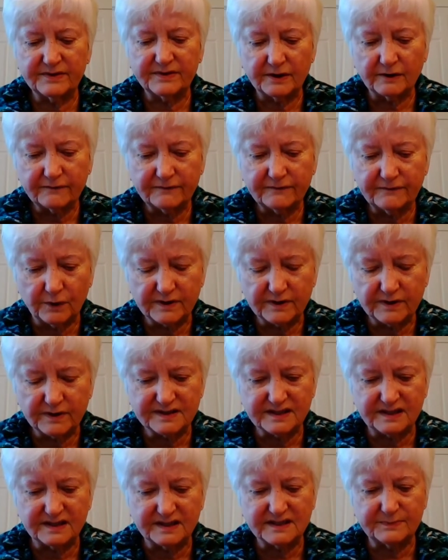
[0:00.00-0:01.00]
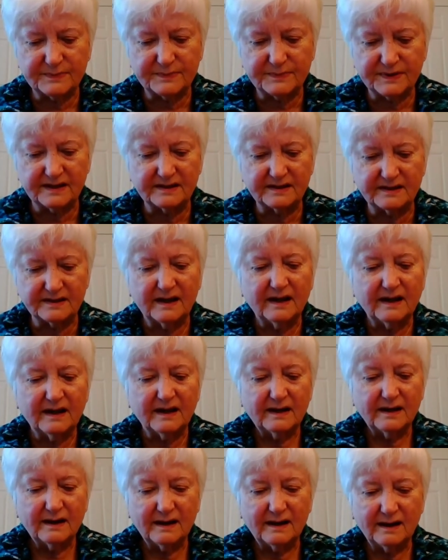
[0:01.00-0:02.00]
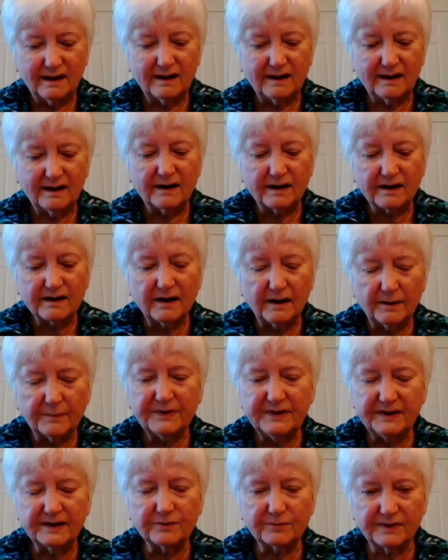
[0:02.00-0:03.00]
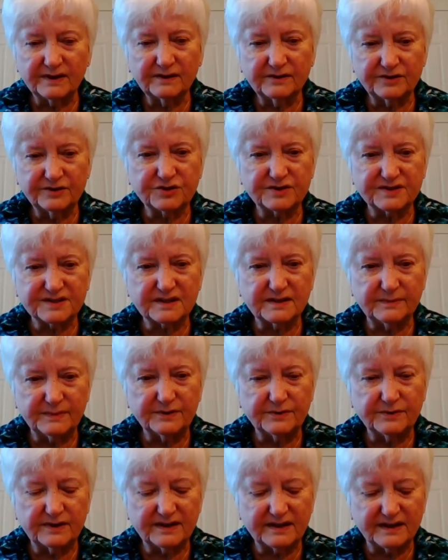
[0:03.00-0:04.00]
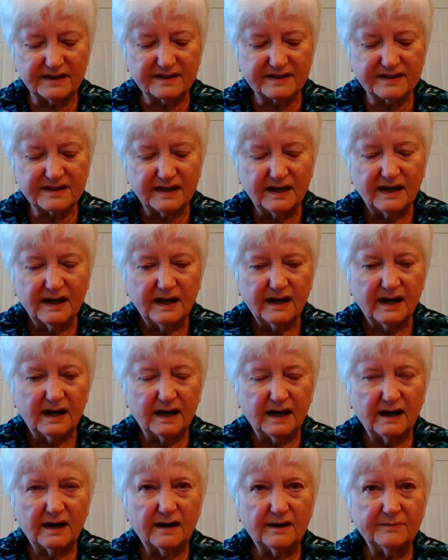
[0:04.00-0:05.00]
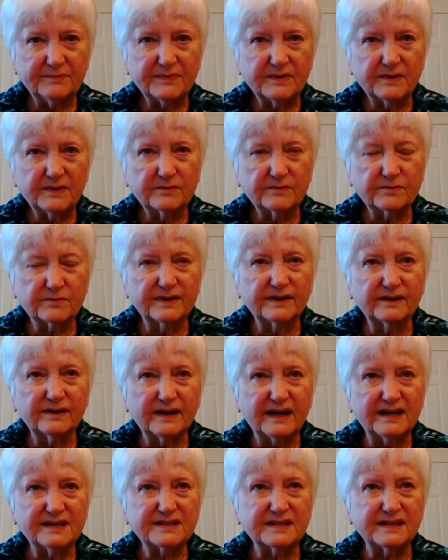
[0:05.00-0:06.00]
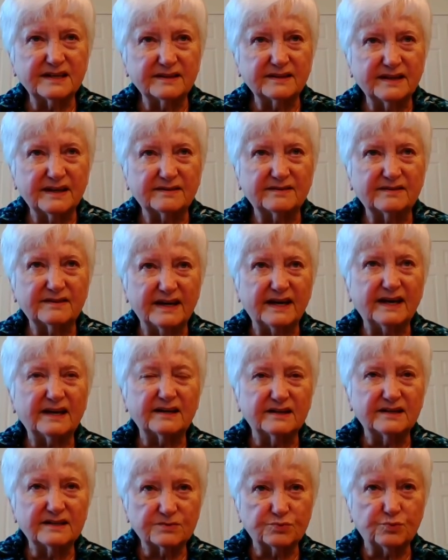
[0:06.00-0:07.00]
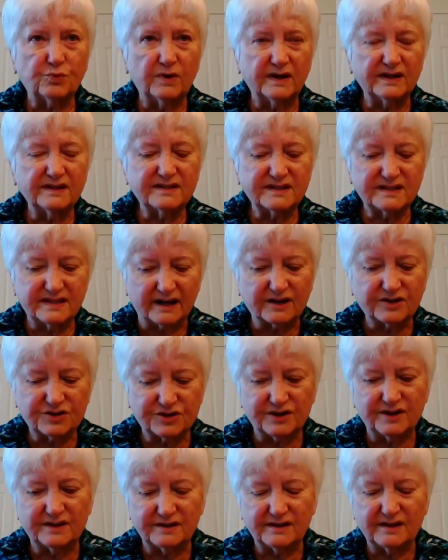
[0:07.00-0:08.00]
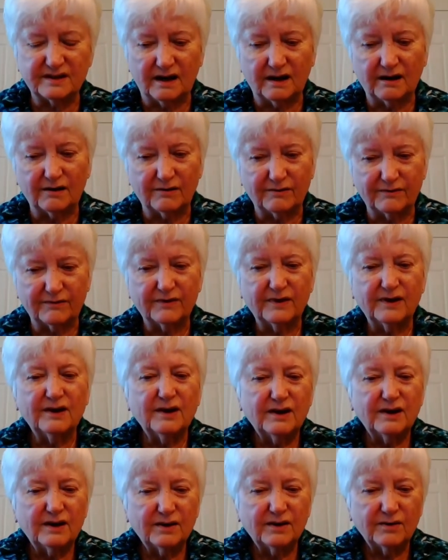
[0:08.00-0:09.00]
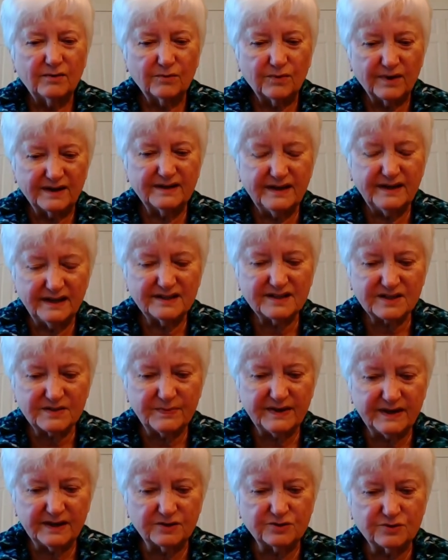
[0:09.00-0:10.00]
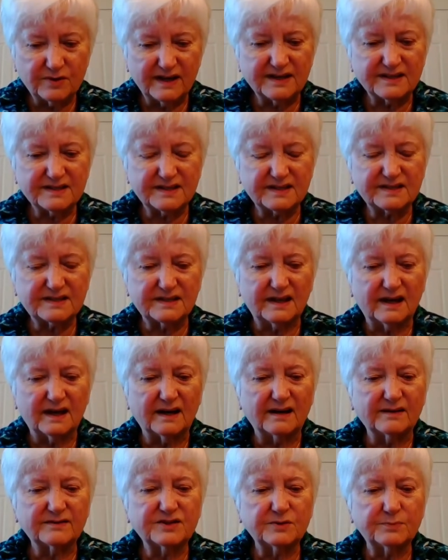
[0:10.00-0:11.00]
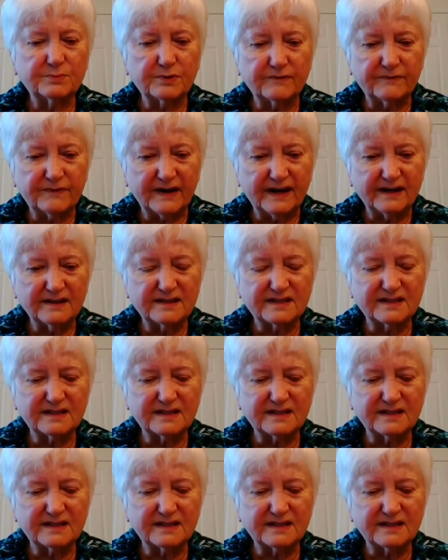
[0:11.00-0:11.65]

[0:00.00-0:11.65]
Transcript: their focus has been accompanying religious communities. Realizing that is one section of what needs to be addressed to provide